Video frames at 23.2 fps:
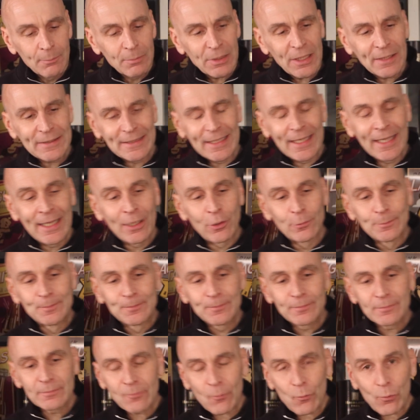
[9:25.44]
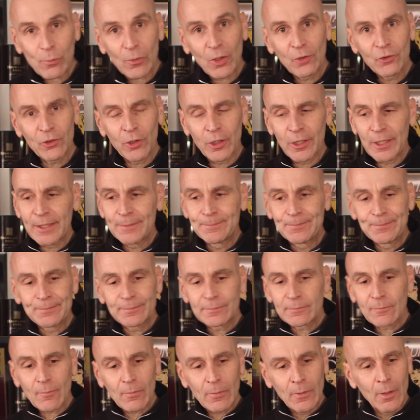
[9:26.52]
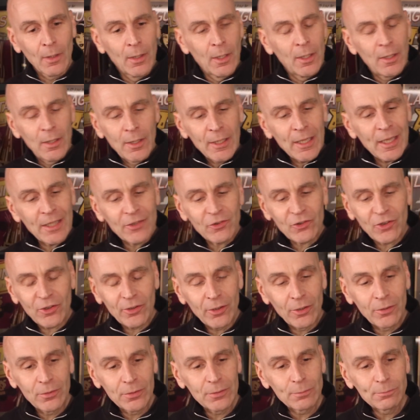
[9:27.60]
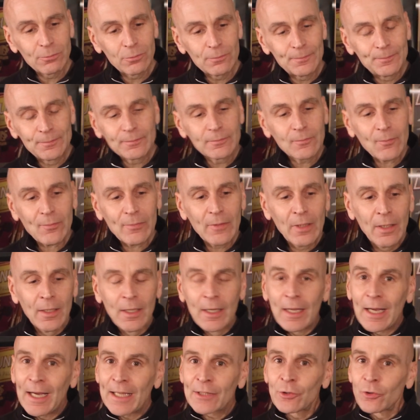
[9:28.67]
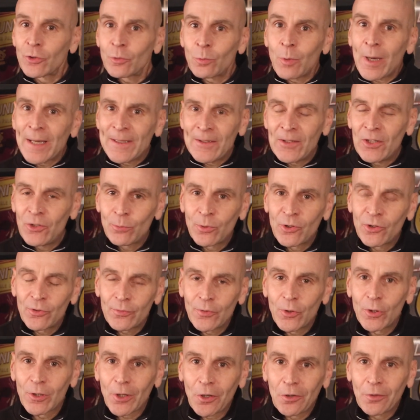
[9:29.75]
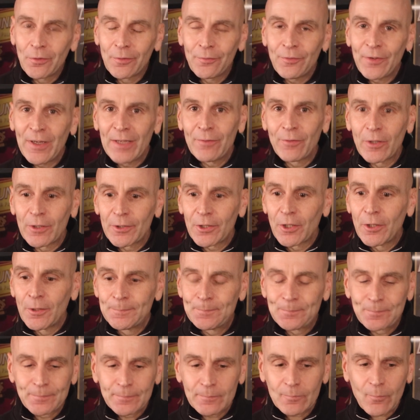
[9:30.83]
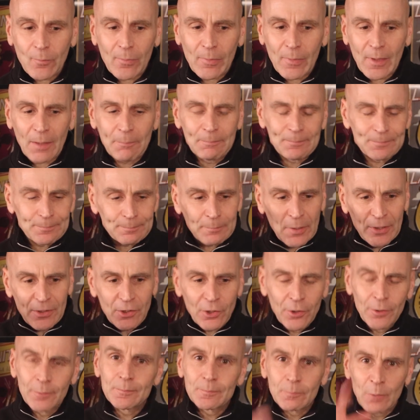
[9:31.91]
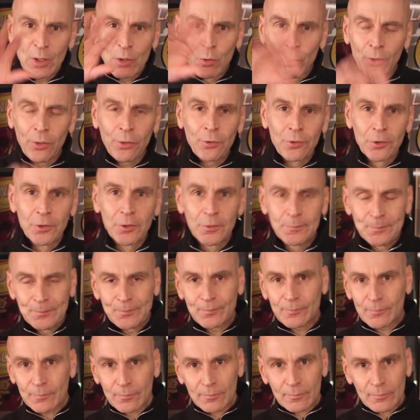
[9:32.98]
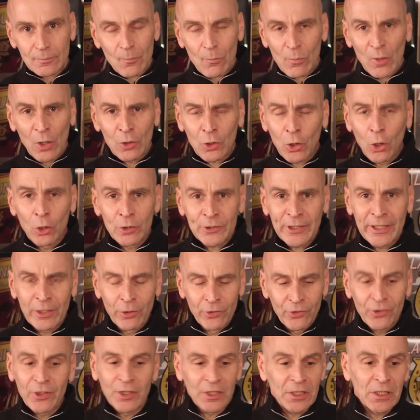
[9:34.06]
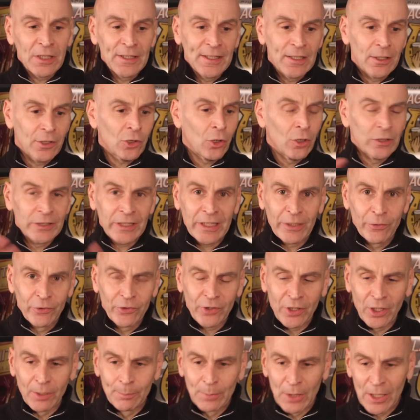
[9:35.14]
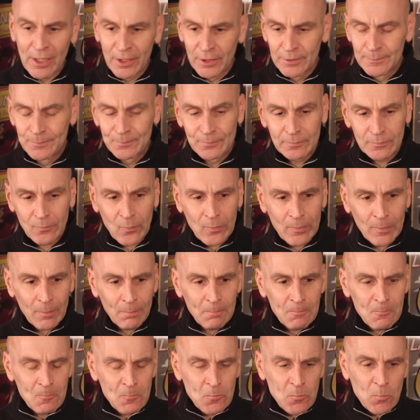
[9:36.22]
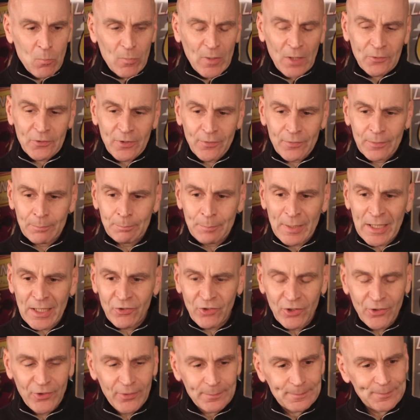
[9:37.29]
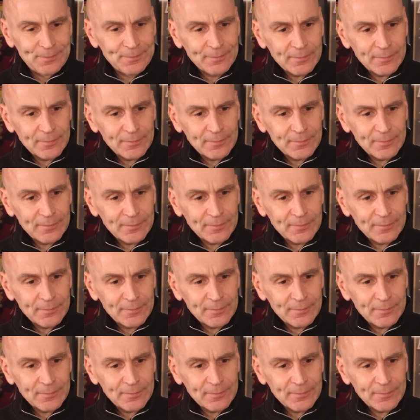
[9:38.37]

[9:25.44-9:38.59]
Bloody hell. Sorry. That's it. I don't know why these ones fall out of favour, you know. But, you know, we go through cocktails that are clear, cocktails that are brown, different bases.